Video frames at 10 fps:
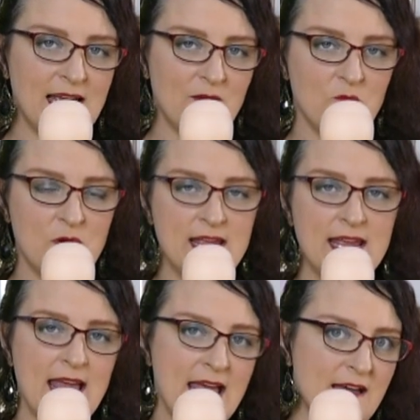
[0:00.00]
and
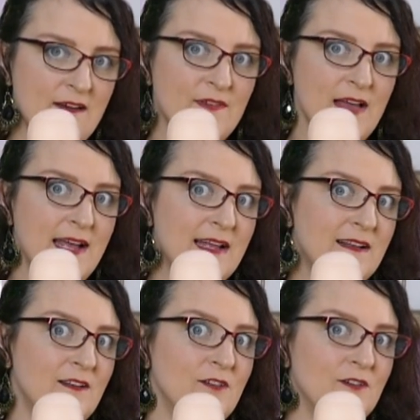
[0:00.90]
we have a
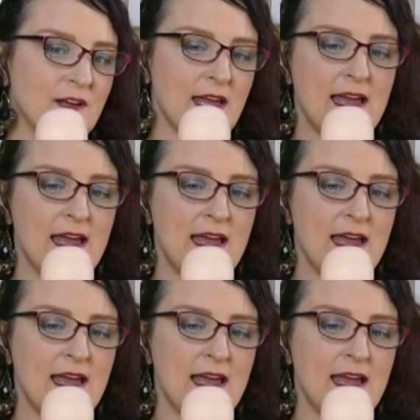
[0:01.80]
look